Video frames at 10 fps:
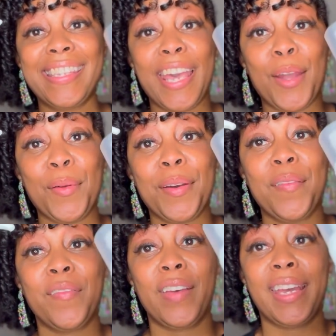
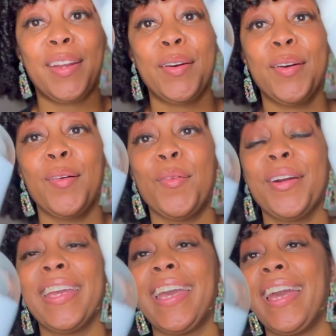Veda
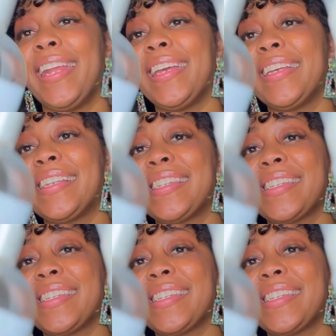Organics.